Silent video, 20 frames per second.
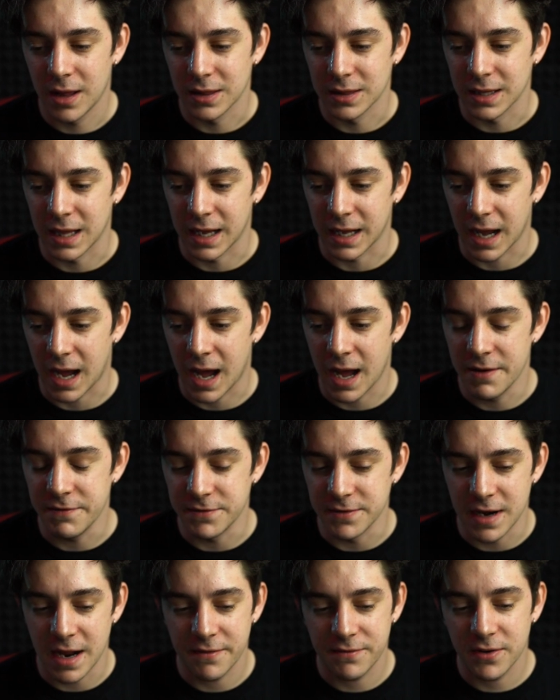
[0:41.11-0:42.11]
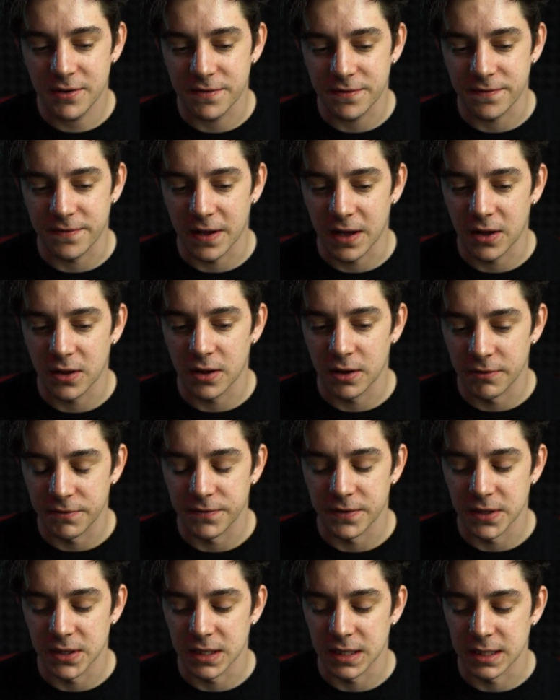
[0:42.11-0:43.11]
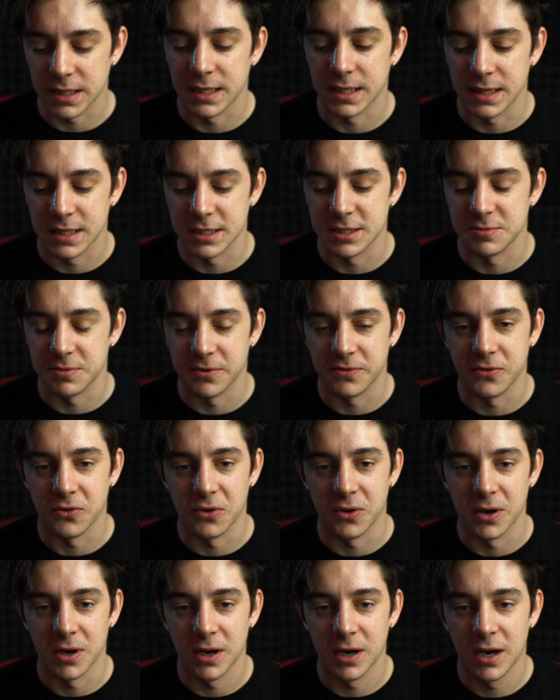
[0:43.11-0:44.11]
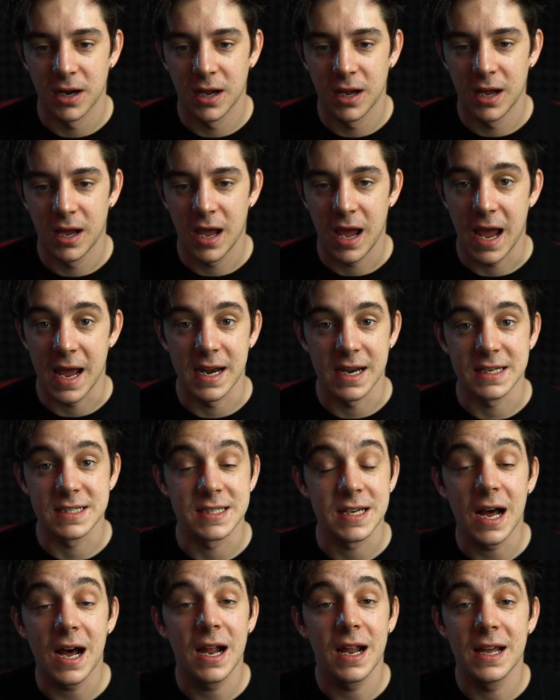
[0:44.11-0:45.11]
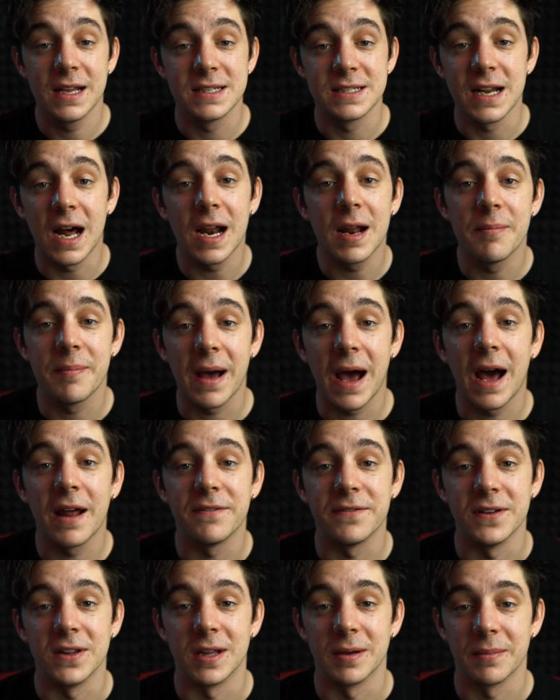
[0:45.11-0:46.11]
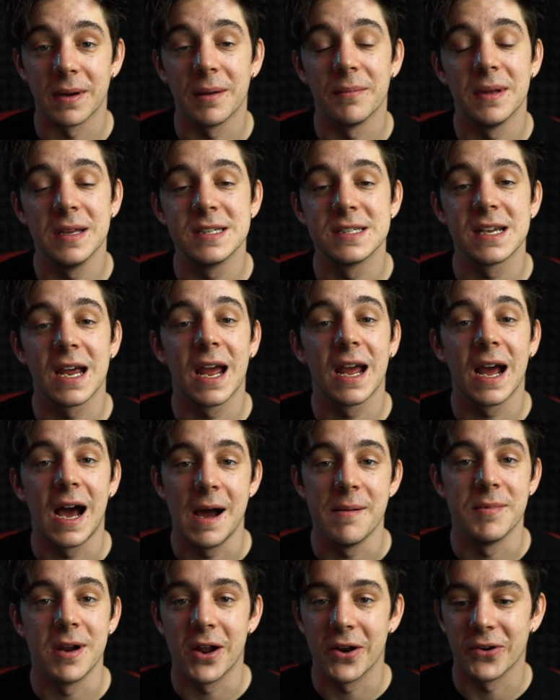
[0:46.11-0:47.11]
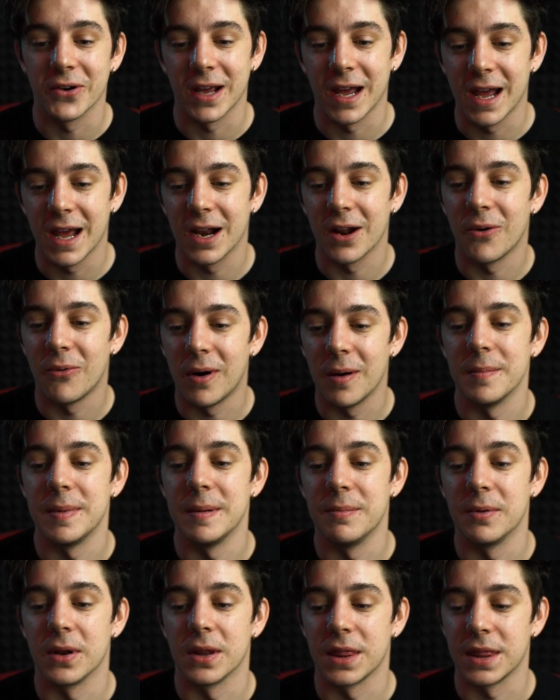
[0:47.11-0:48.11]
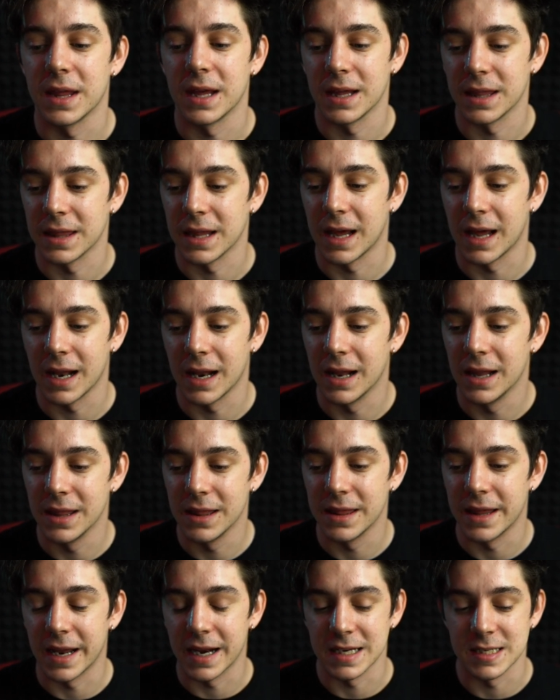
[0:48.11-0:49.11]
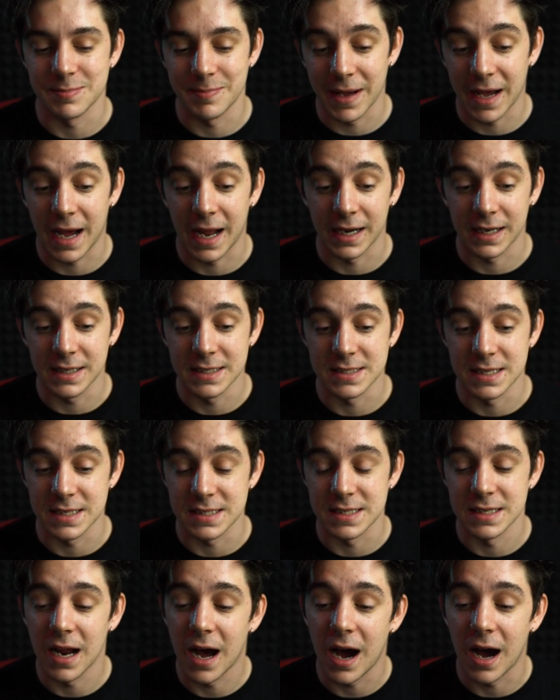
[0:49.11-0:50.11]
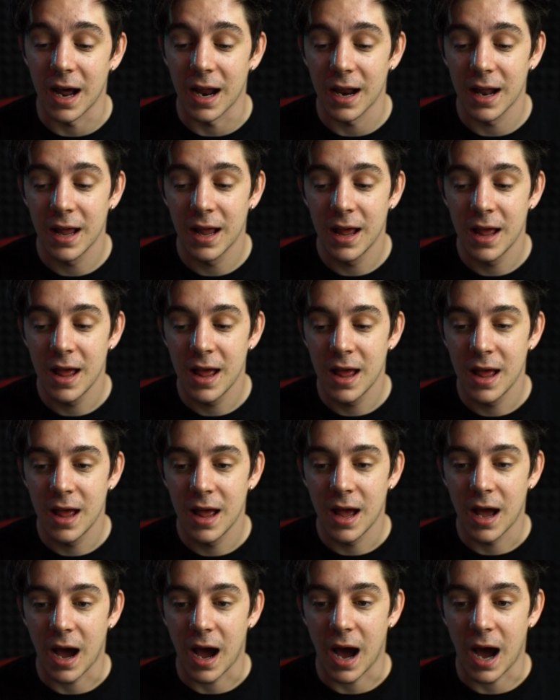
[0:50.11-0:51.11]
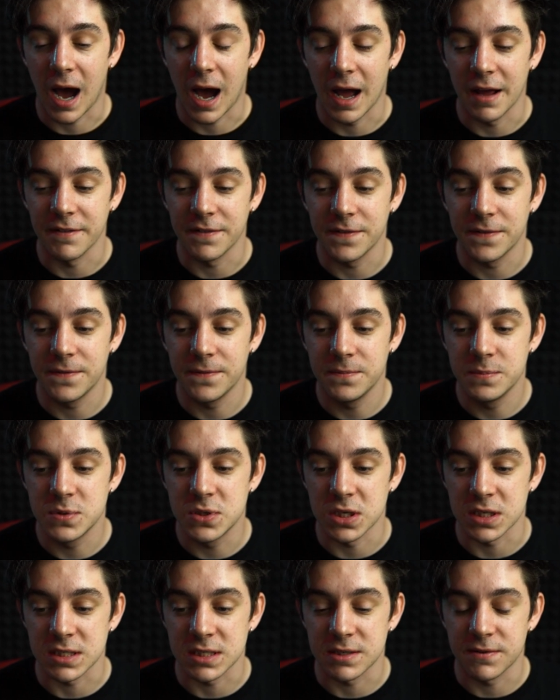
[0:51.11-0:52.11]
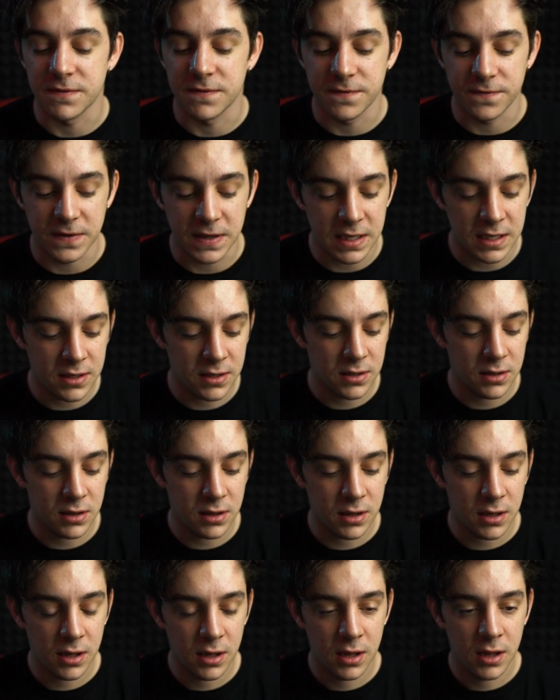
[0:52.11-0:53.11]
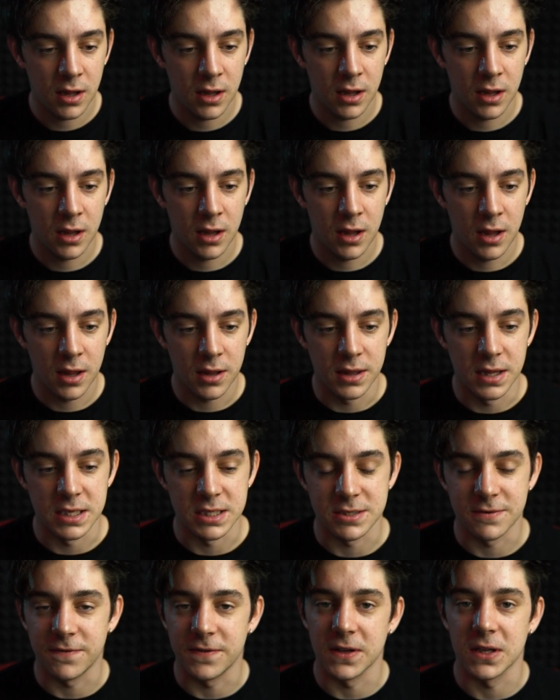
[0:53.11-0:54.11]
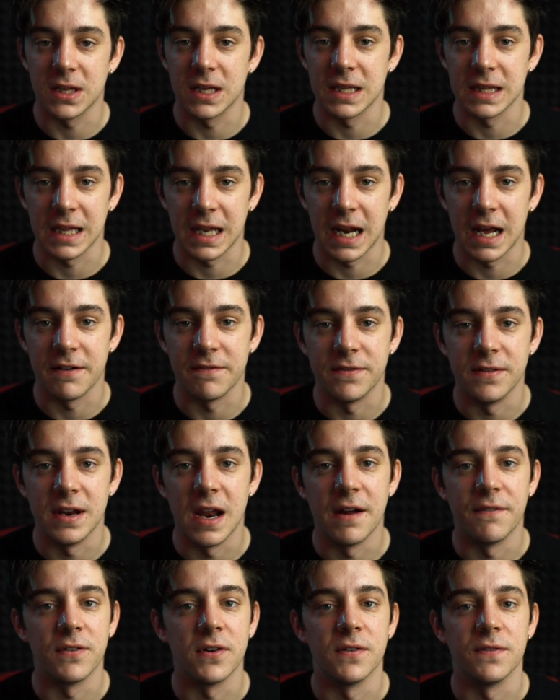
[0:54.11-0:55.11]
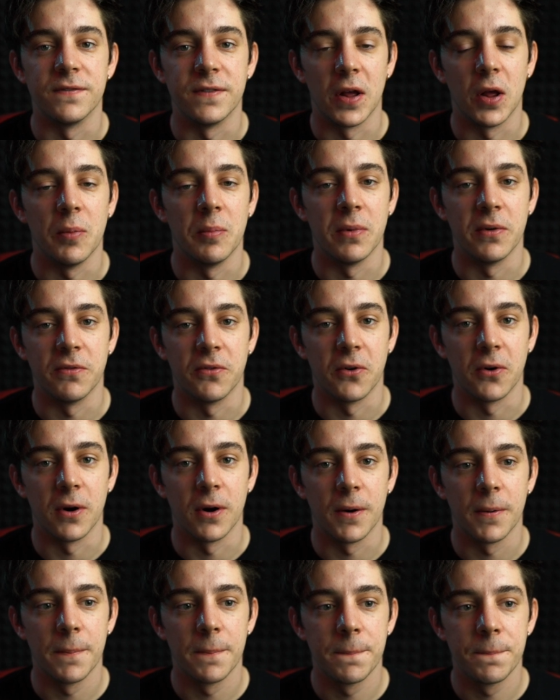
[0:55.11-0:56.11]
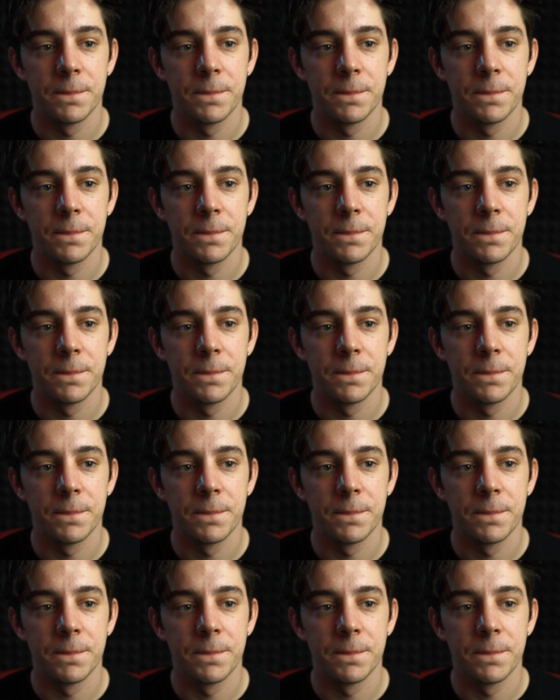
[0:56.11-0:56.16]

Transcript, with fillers: Like I've never felt a feeling like this before. And it's not it's not a bad feeling. By me saying I'm not okay, I don't want people to think that that it's bad cuz it's not. I just feel this feeling that I've never felt before.